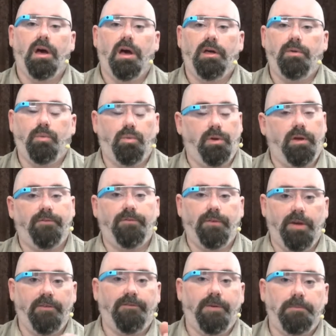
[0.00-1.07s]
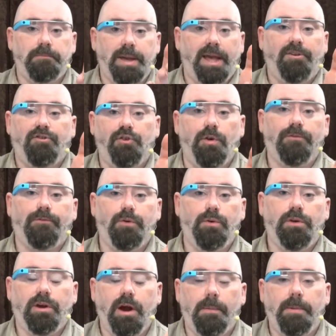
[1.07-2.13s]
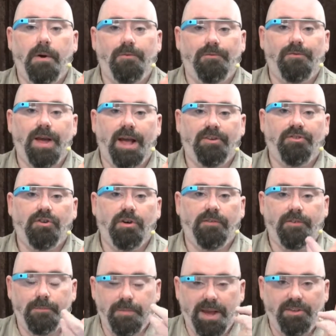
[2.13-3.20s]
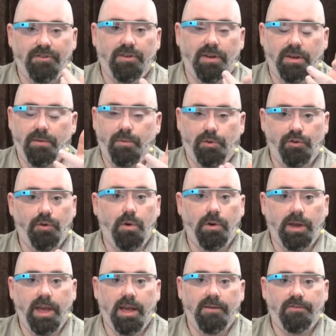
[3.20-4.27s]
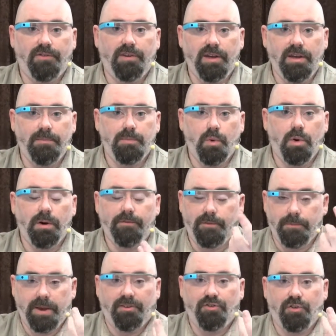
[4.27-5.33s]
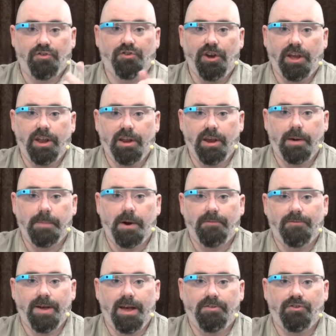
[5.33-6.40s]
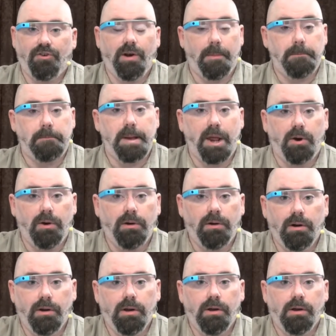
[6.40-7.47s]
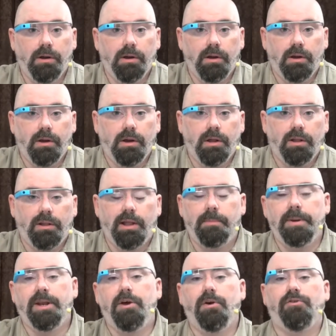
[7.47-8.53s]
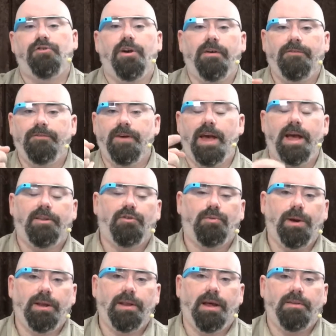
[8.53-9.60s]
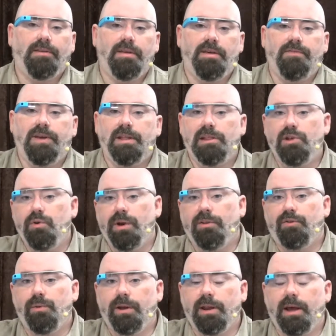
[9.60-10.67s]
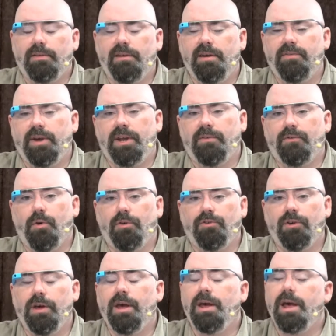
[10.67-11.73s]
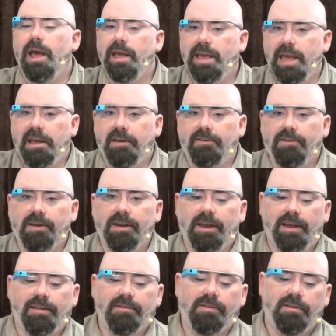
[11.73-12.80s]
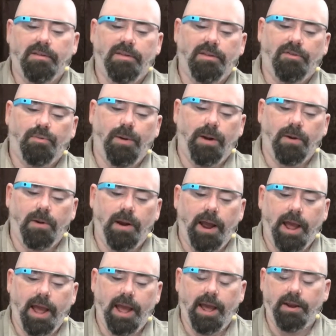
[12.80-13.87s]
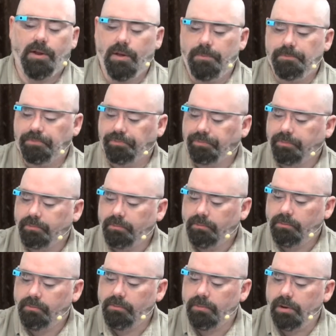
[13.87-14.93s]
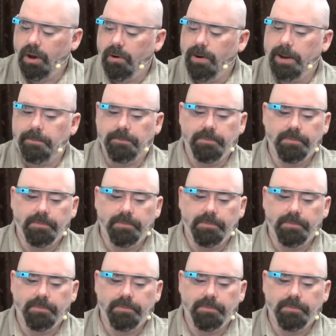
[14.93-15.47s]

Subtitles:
If it makes your food come out faster, if it makes, would you go to KFC more if it makes your chicken come out faster and better? Let me know, Jeff at twig.tv, Luke at twig.tv, and of course, Geekazine is the Twitter handle. All right.